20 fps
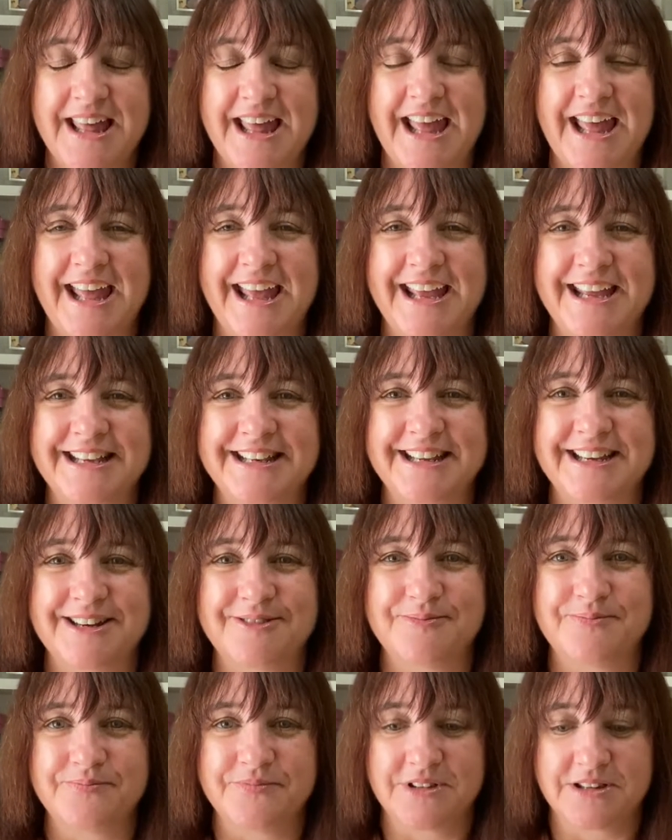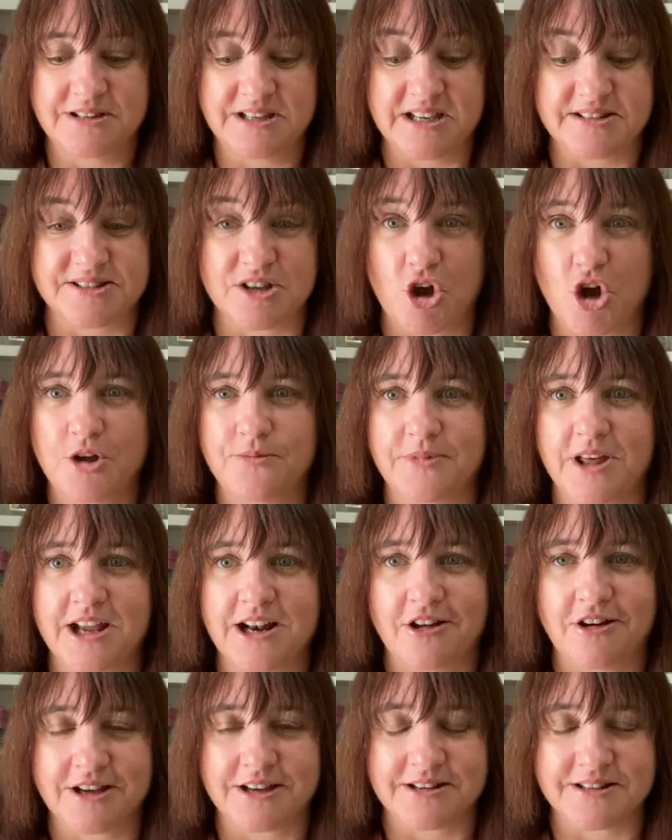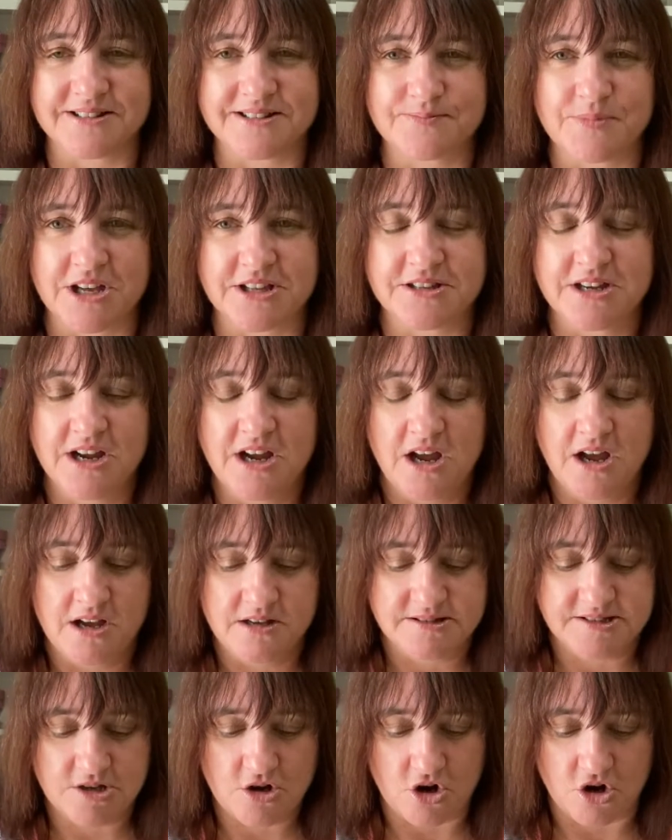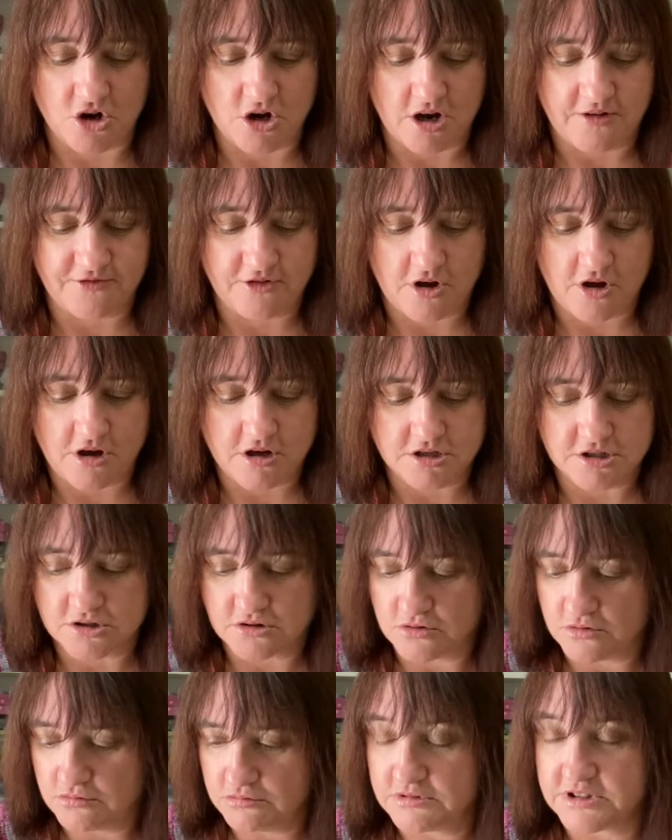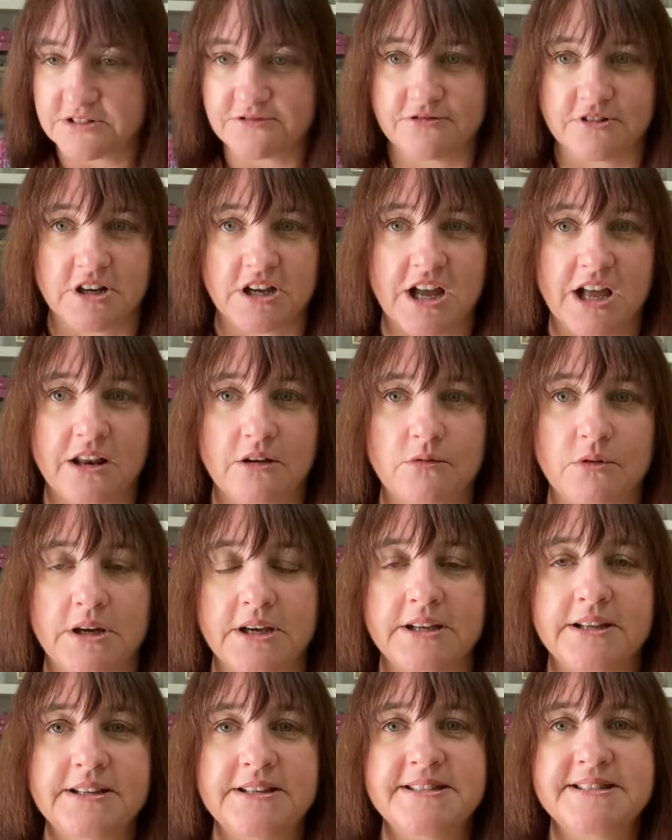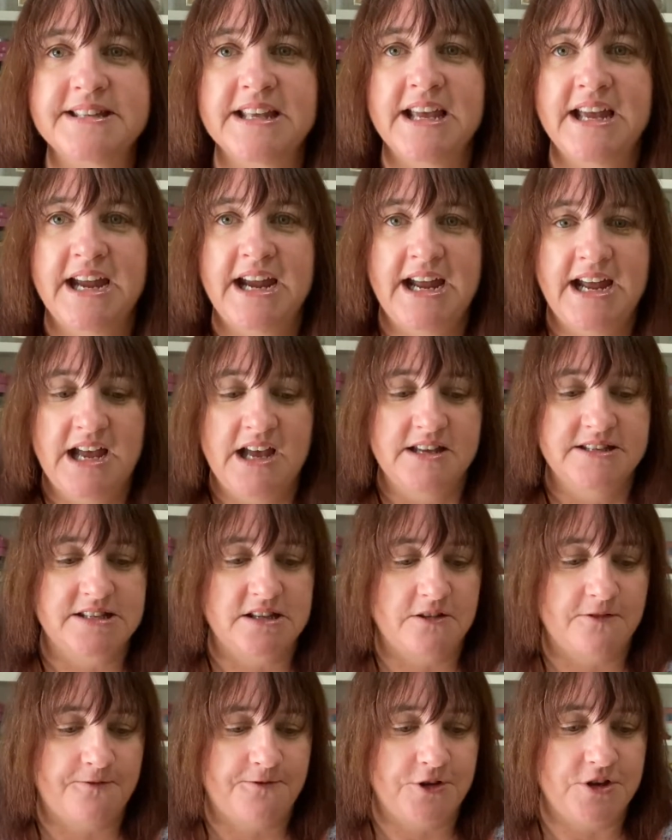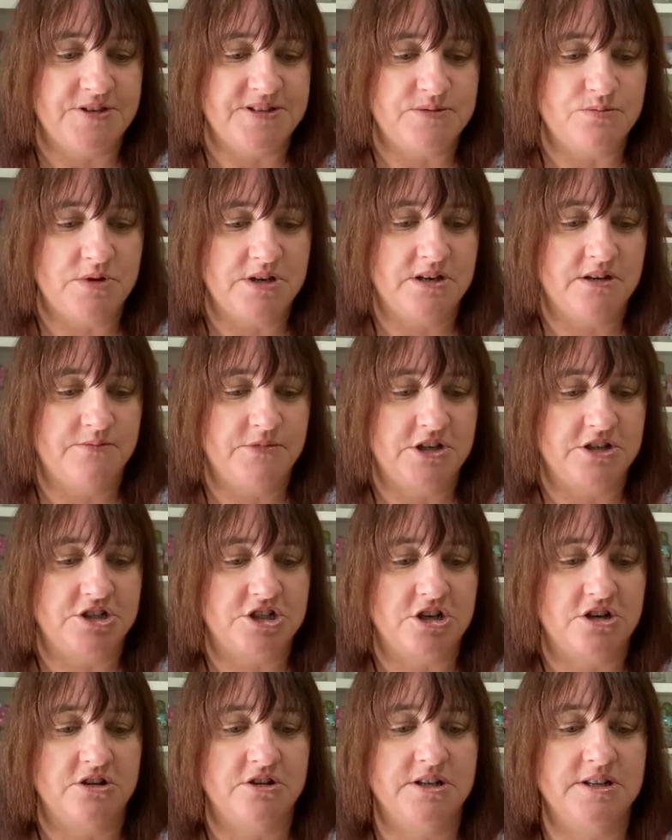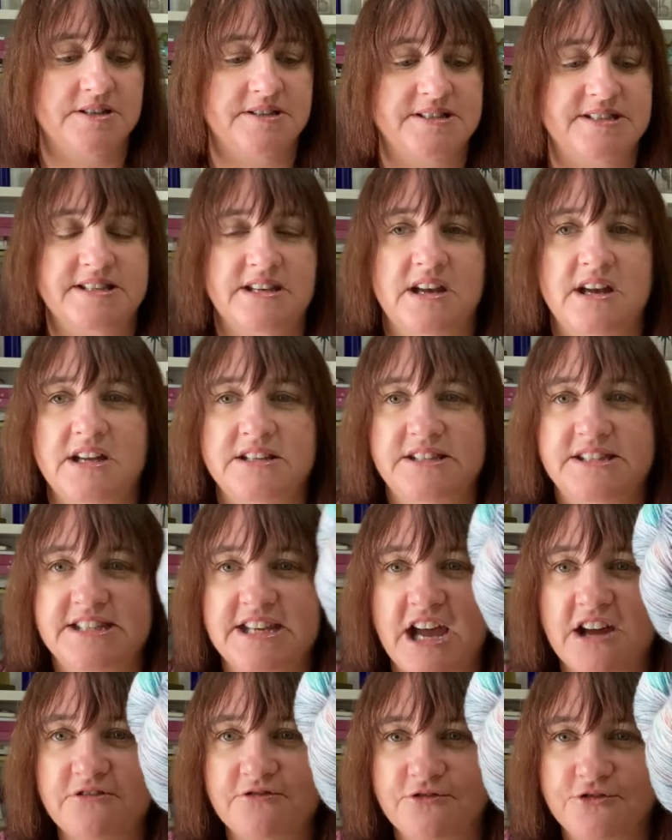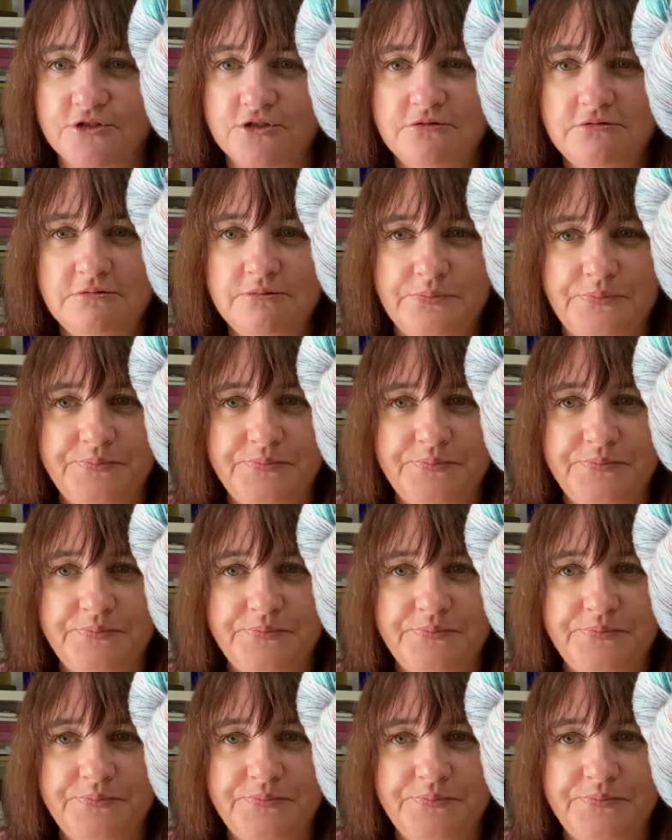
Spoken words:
And yes, I hope they like it as much. So I've got all different colorways. So the first one I'm going to show you is Doubtful.